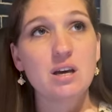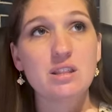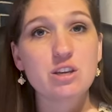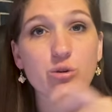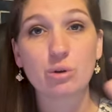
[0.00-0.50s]

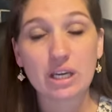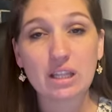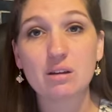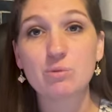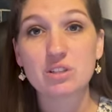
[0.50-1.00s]
the
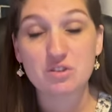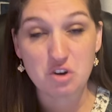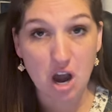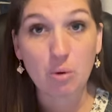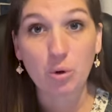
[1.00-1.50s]
curriculum was
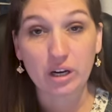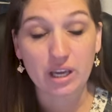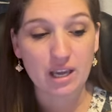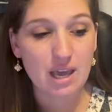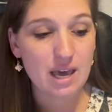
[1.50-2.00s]
not
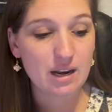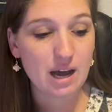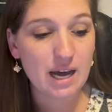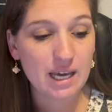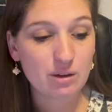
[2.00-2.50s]
working and
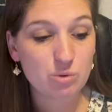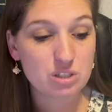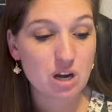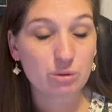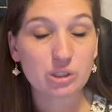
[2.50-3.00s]
i was
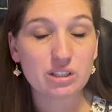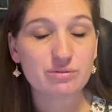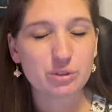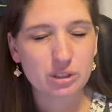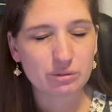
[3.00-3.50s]
not really
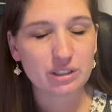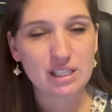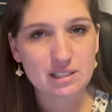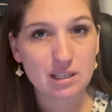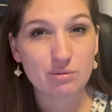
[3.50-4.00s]
fully
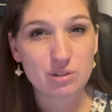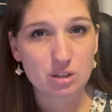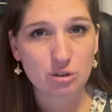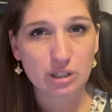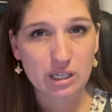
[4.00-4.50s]
realizing it was the
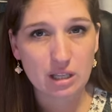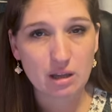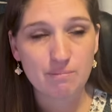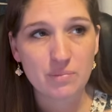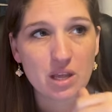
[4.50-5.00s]

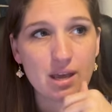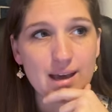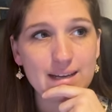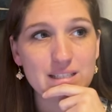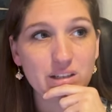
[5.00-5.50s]
curriculum
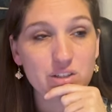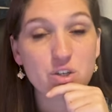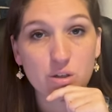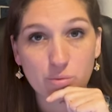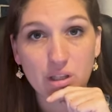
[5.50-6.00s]
until i
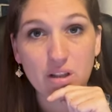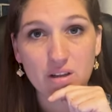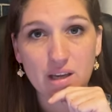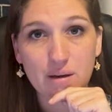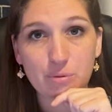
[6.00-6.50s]
started really
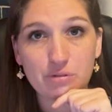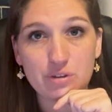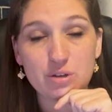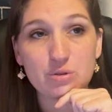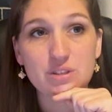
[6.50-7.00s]
looking up
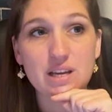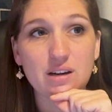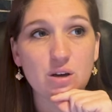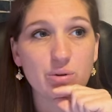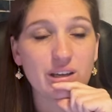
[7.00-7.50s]
reviews
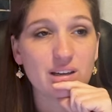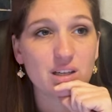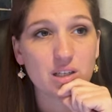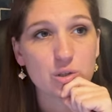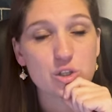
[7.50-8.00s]
and going
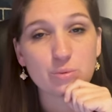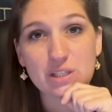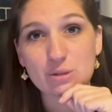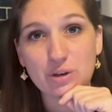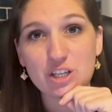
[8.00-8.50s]
oh should we
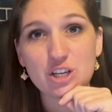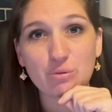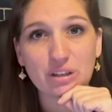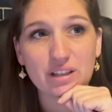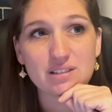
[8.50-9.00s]
switch and
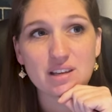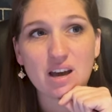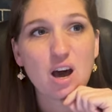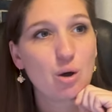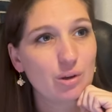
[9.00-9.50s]
realizing
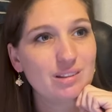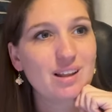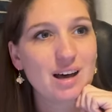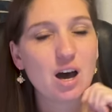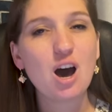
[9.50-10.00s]
oh a
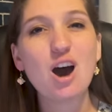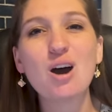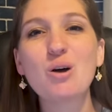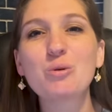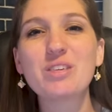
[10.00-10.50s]
lot
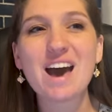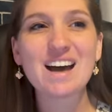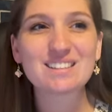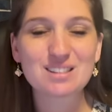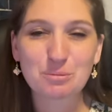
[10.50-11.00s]
oh
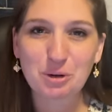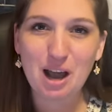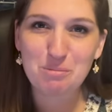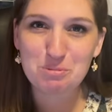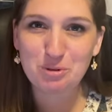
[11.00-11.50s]
that's the
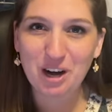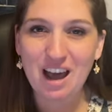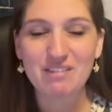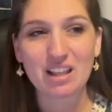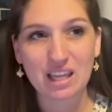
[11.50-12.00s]
problem we're
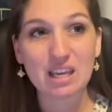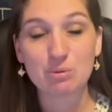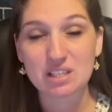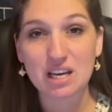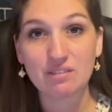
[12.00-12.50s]
having like it
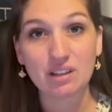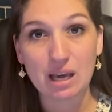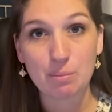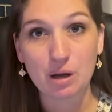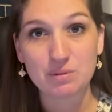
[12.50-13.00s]
was kind of a
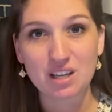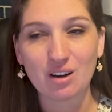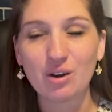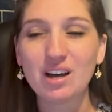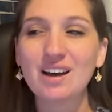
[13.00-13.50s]
light bulb to go